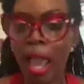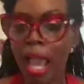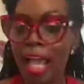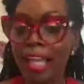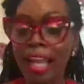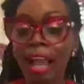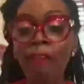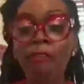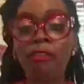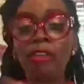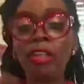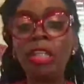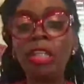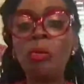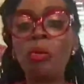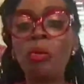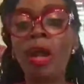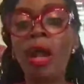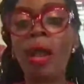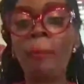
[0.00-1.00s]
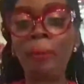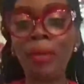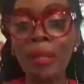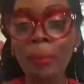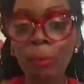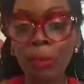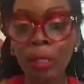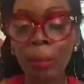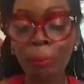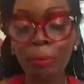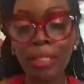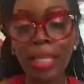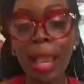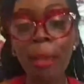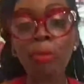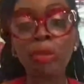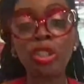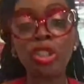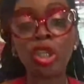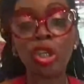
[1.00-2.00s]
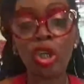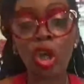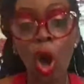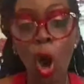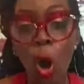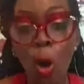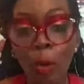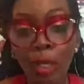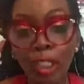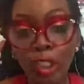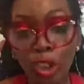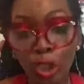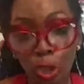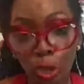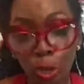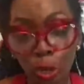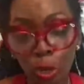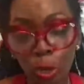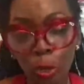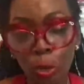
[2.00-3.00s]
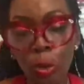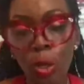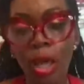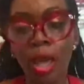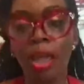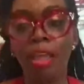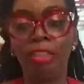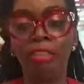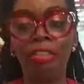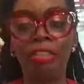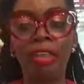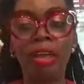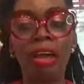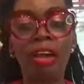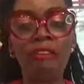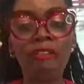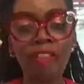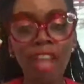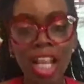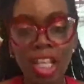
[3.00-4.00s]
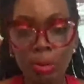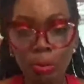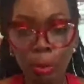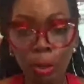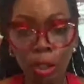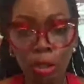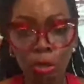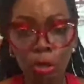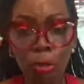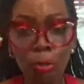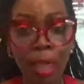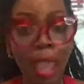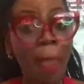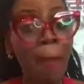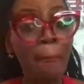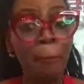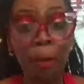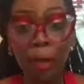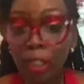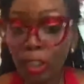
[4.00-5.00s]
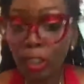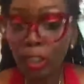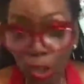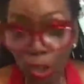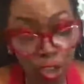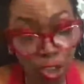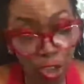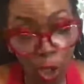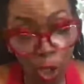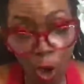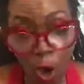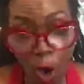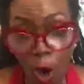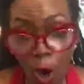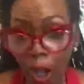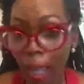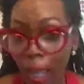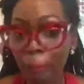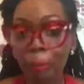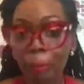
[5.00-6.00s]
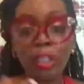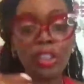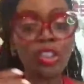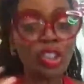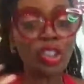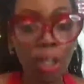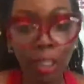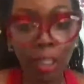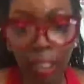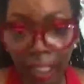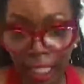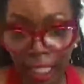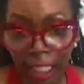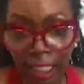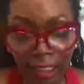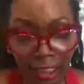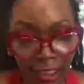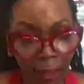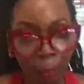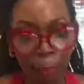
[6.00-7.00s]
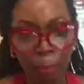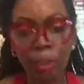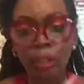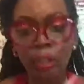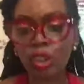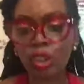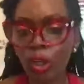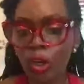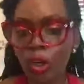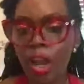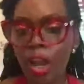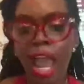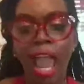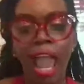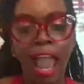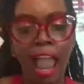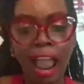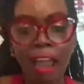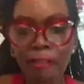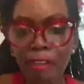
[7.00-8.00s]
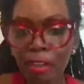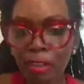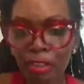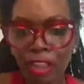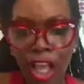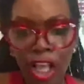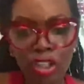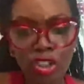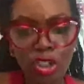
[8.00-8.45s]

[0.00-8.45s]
And I really want people to be able to go into the Facebook group and put your song and put your links and put your everything.